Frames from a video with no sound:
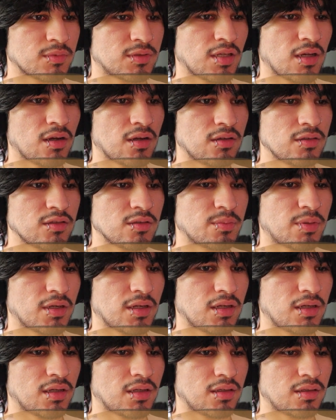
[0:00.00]
I'm telling you,
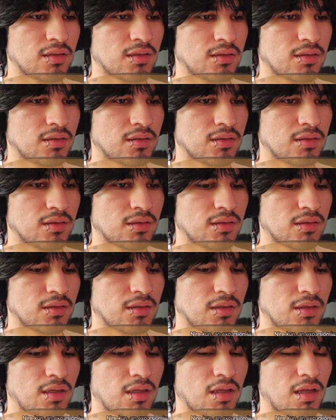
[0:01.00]
bro.
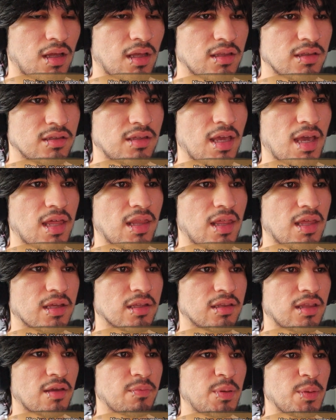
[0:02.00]
They have
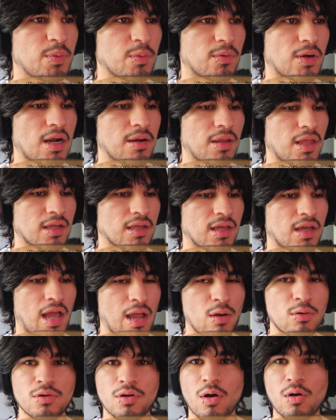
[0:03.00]
like they have people right like
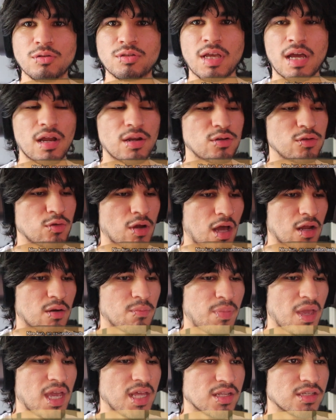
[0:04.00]
who knows how to do how to
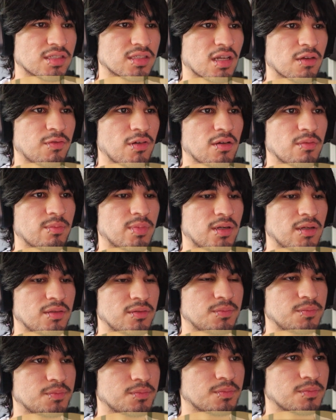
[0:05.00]
bandage stuff up, bro.